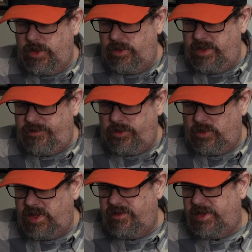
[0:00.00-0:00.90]
boot if
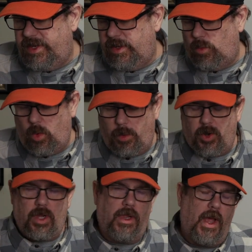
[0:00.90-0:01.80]
you live in a
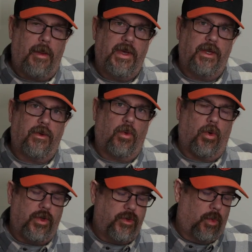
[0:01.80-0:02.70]
warmer climate
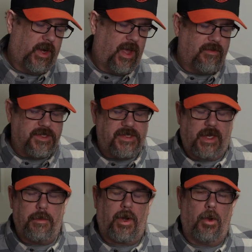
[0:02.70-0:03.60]
or you want to have a
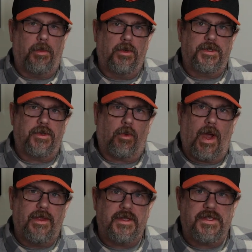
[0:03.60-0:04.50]
second pair of boots to
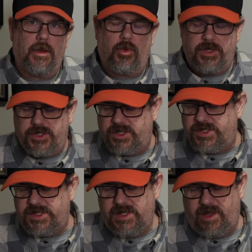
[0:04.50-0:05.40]
ride in the summer. As you can
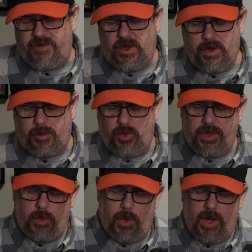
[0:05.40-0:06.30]
see, they've held up
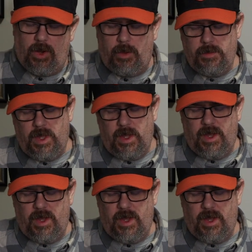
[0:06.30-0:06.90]
really well.